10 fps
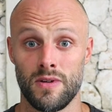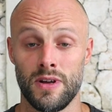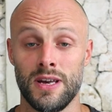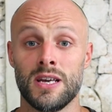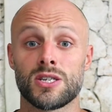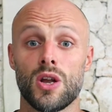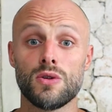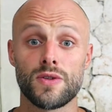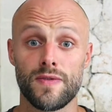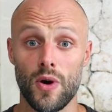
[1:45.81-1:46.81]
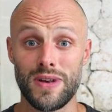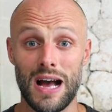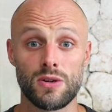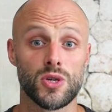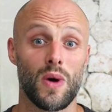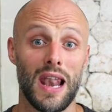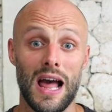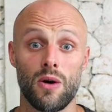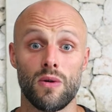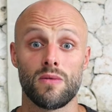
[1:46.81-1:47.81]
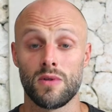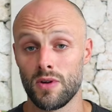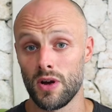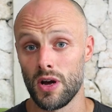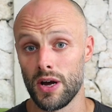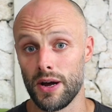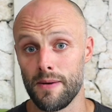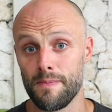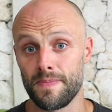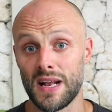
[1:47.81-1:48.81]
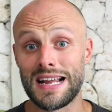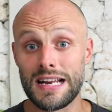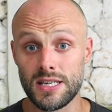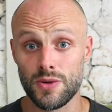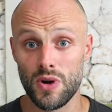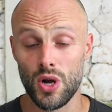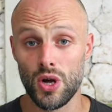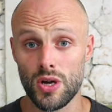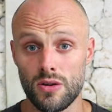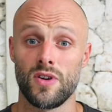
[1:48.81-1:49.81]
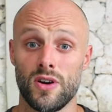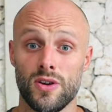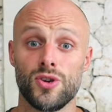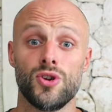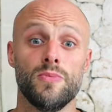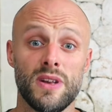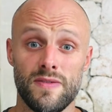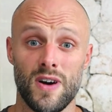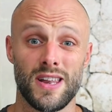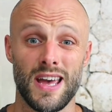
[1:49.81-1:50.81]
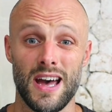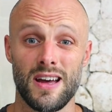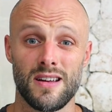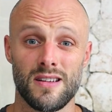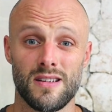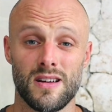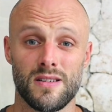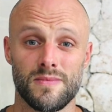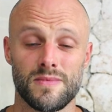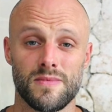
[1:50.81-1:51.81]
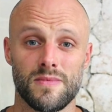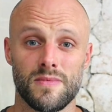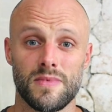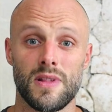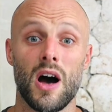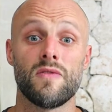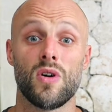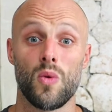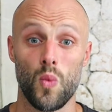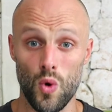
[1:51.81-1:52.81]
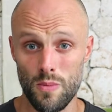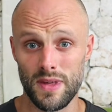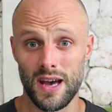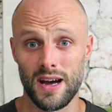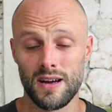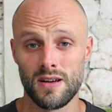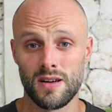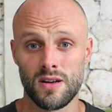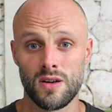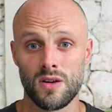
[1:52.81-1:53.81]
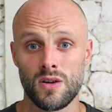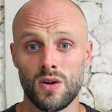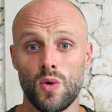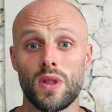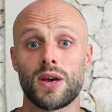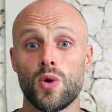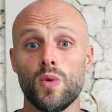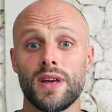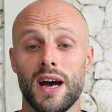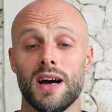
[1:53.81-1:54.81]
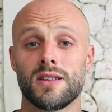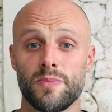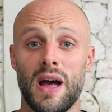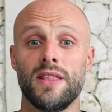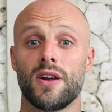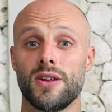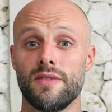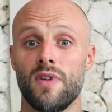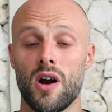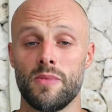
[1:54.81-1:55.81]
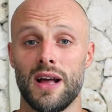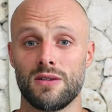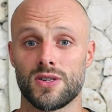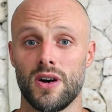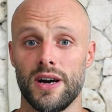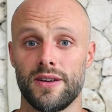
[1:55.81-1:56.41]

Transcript: Slows the flow down to allow cleaning to occur, humidify the air, either warm the air or they cool the air, depending on the environment outside.